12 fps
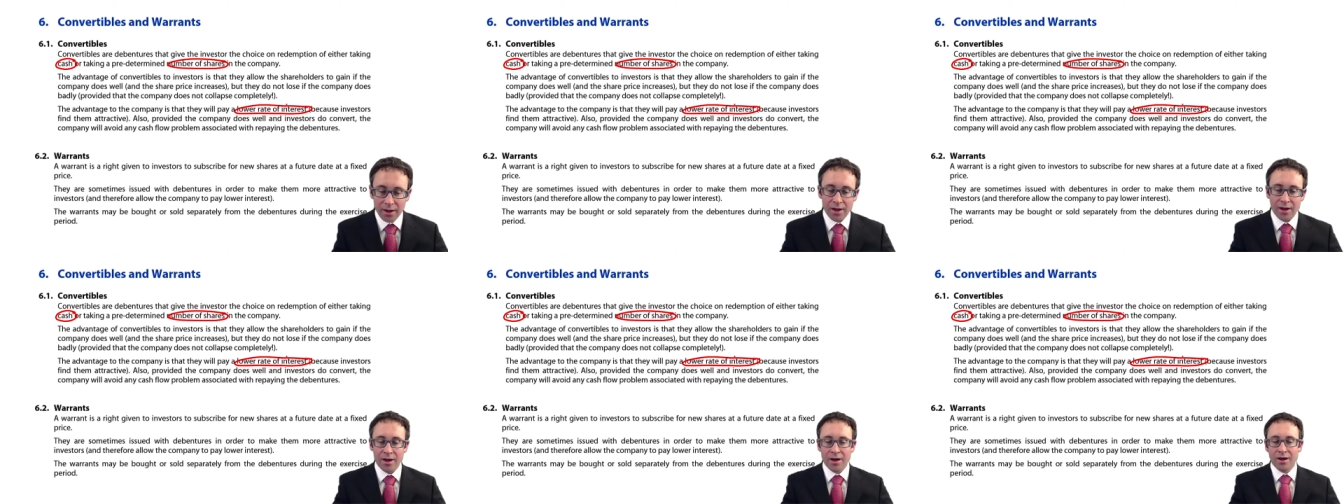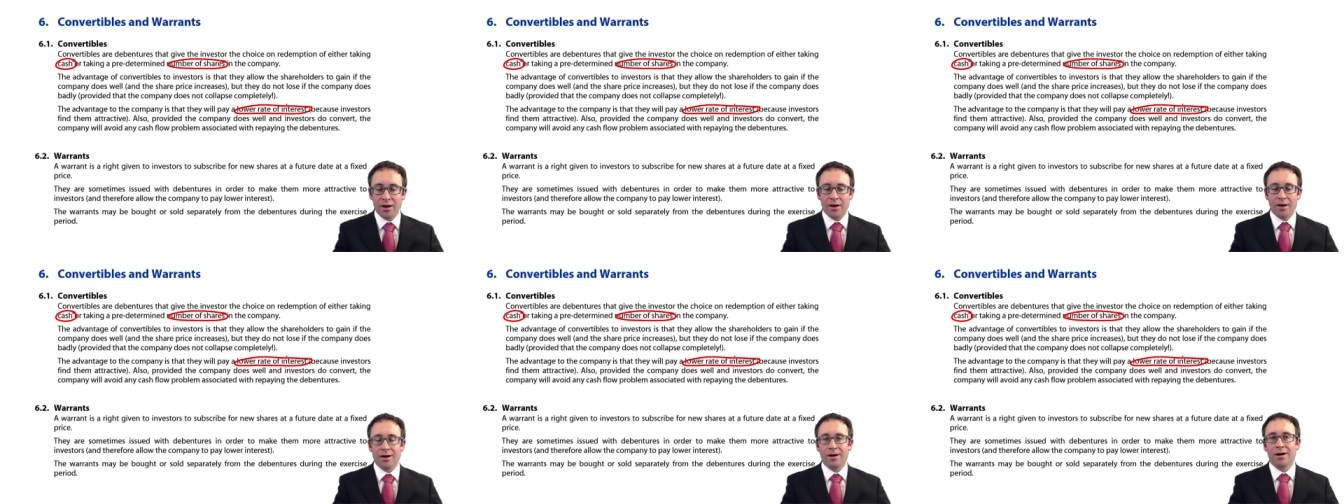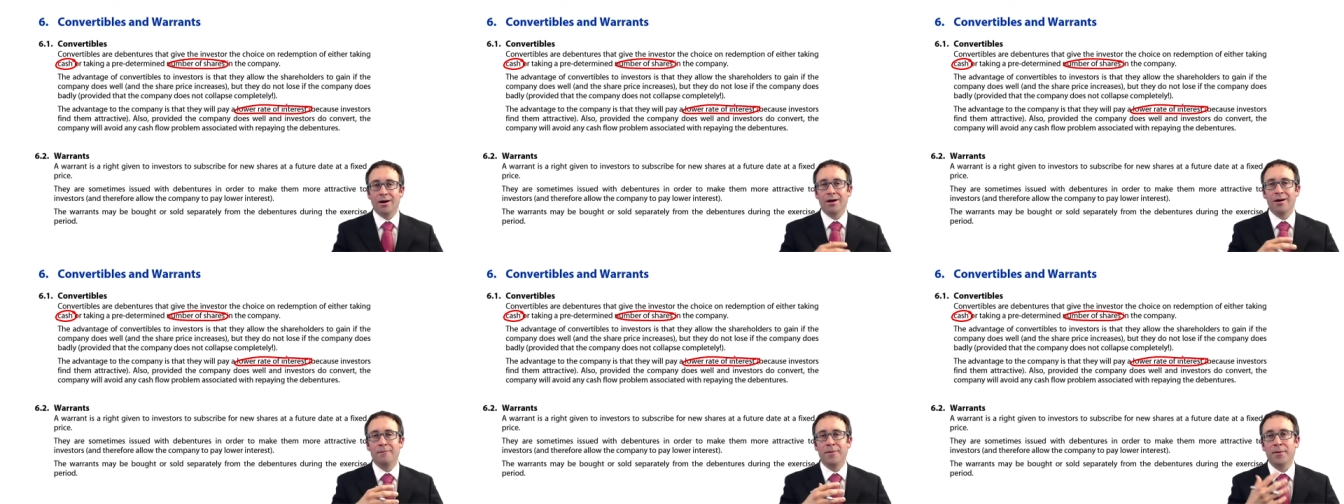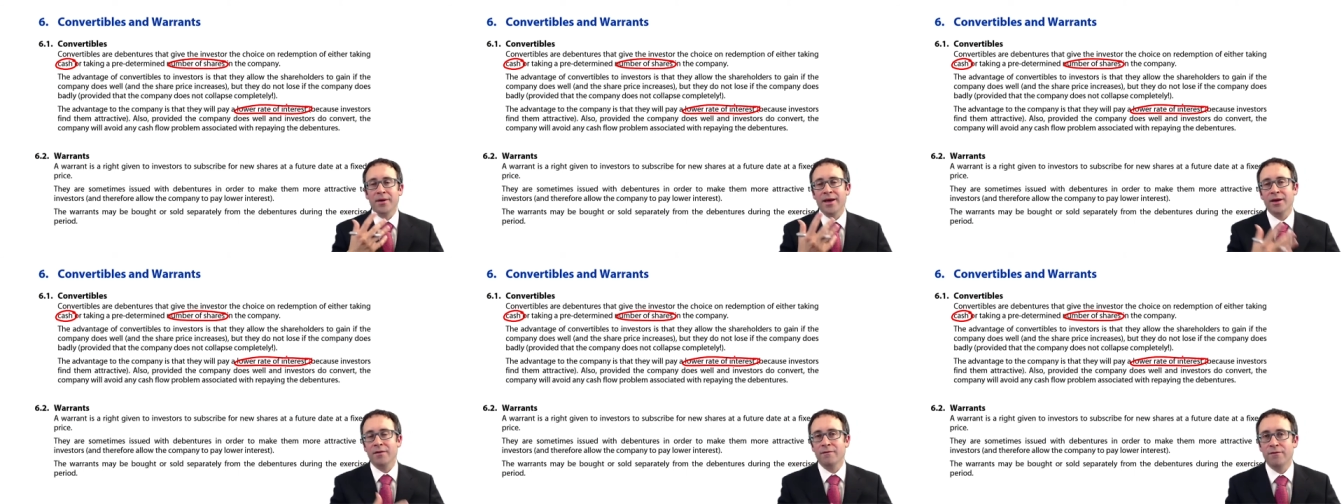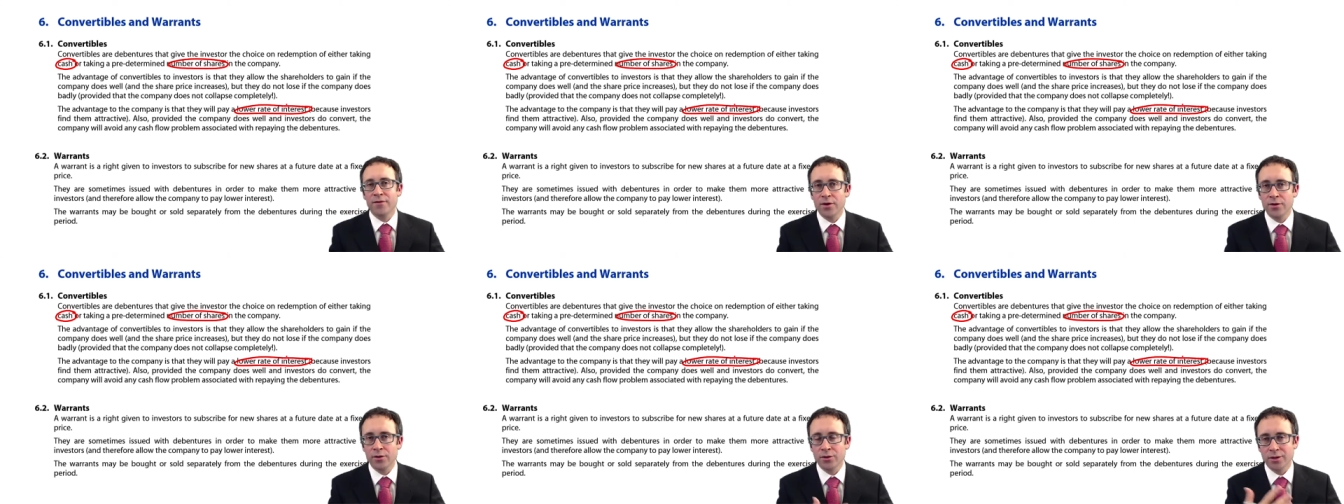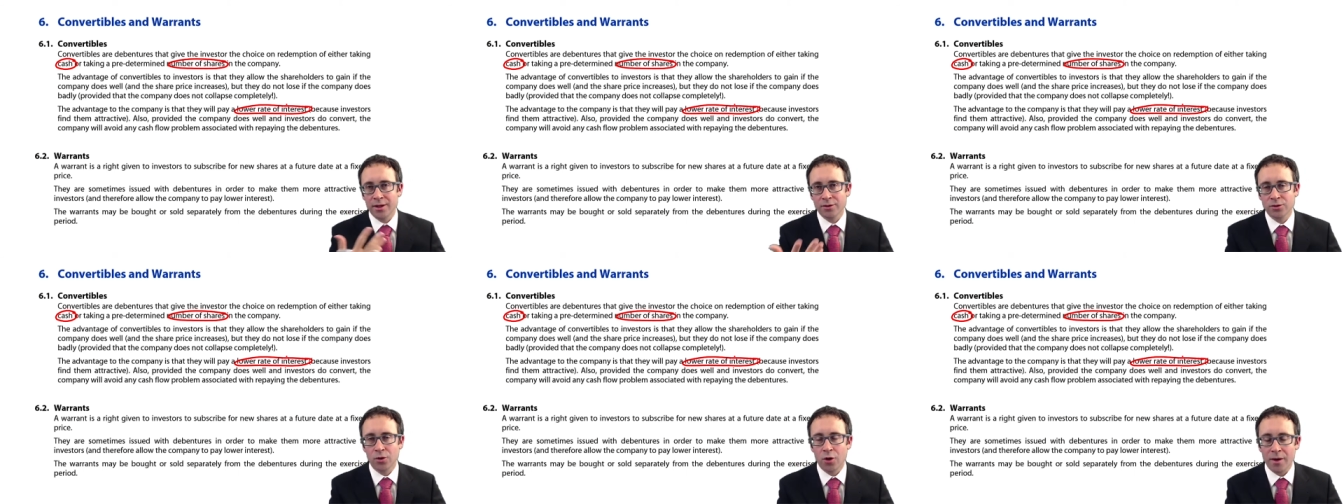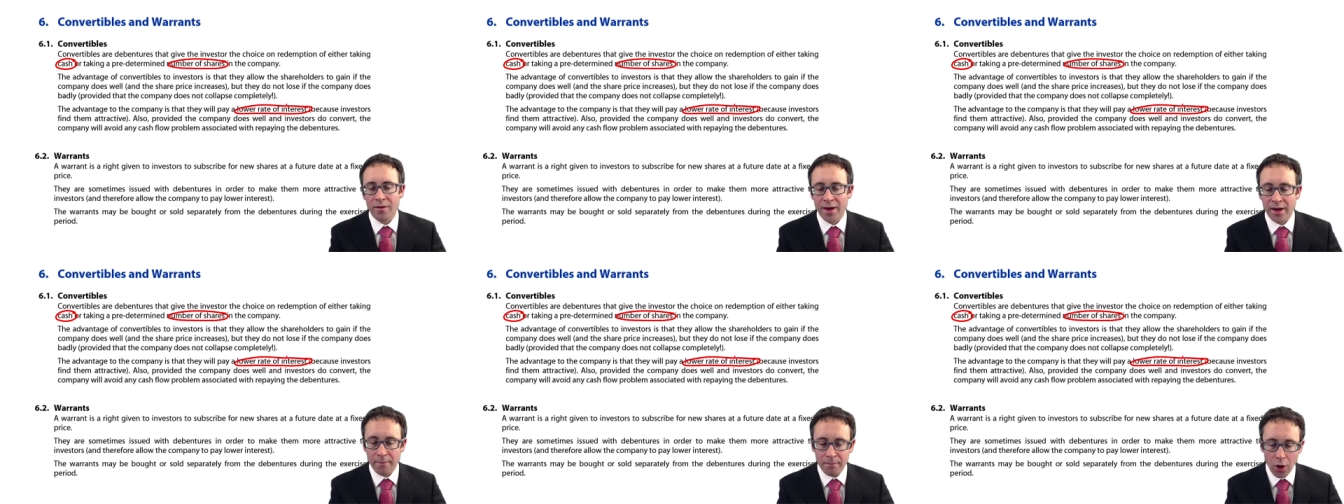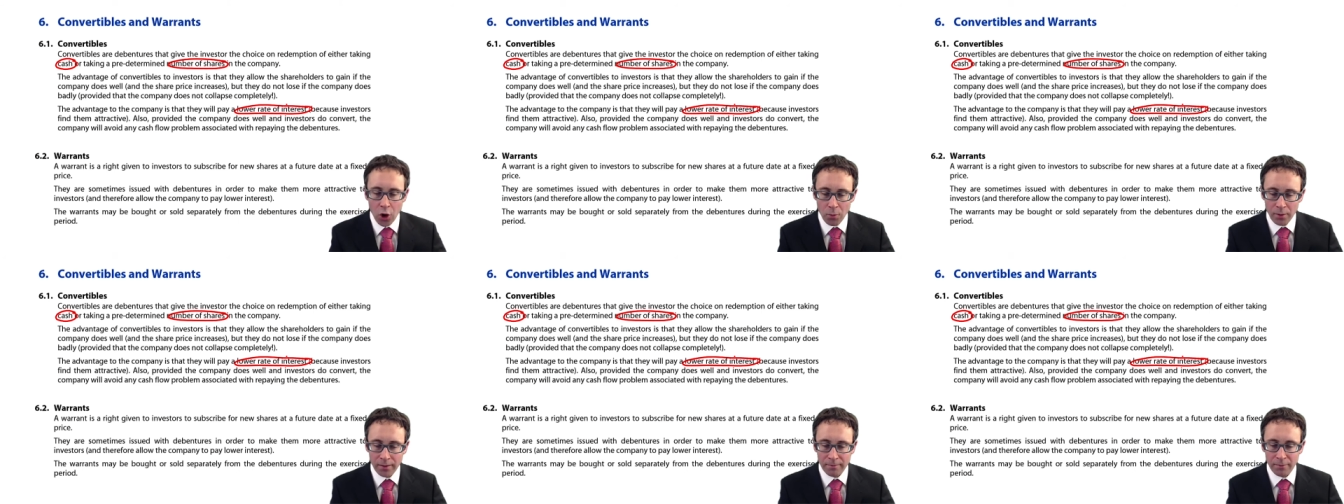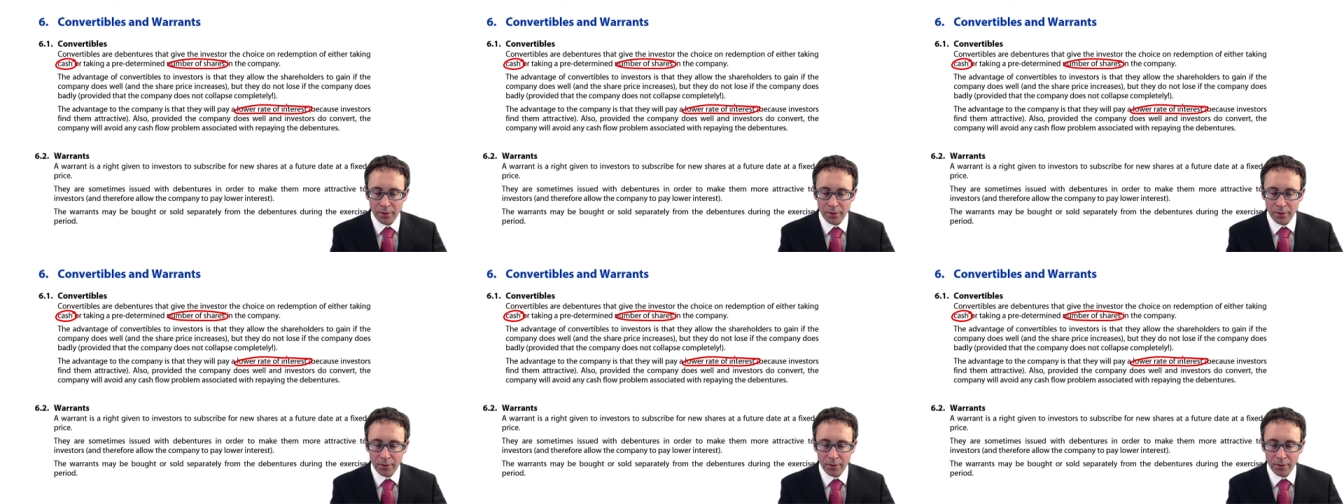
Uh, people get confused, and I'll talk about that in a moment.